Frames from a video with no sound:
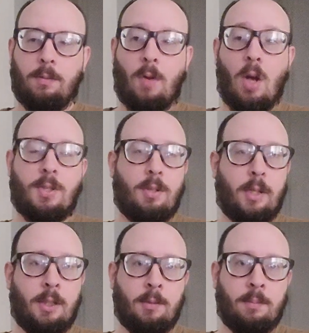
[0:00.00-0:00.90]
foster
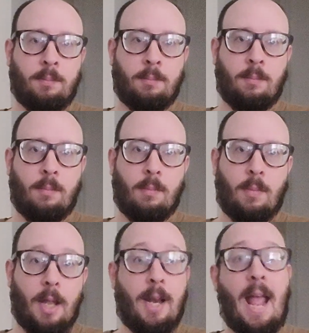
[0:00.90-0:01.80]
it,
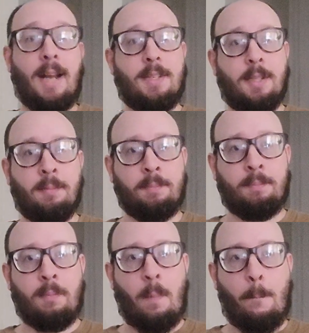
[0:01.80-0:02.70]
enact it,
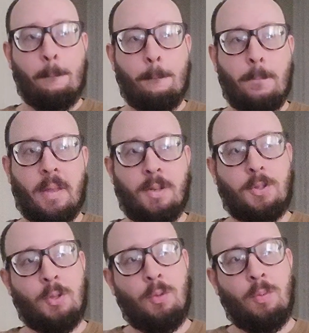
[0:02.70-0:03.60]
and
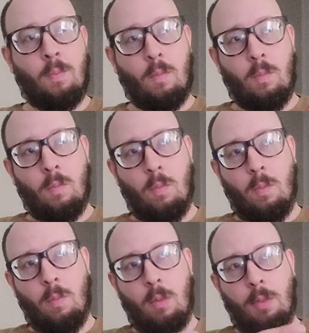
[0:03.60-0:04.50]
soon
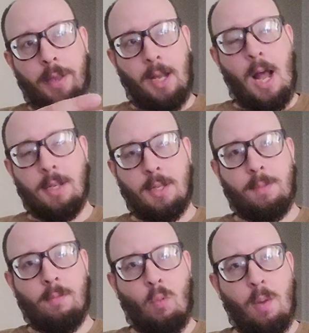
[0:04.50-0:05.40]
the
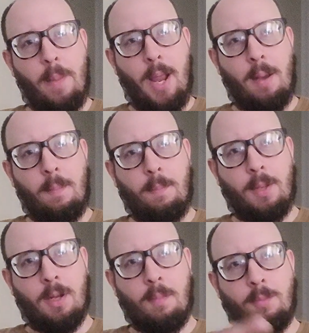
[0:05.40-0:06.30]
concept of one man
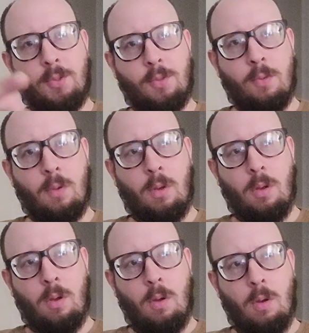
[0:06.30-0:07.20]
becomes
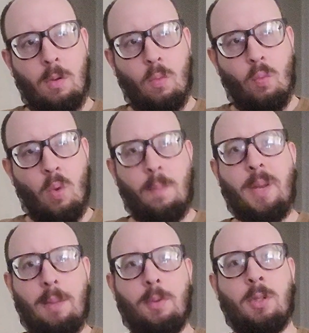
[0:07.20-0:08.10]
one
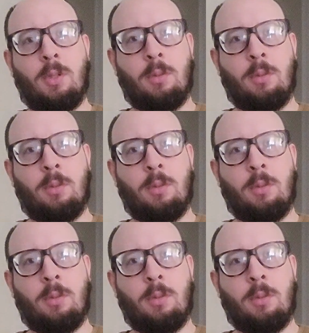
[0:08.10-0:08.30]
people,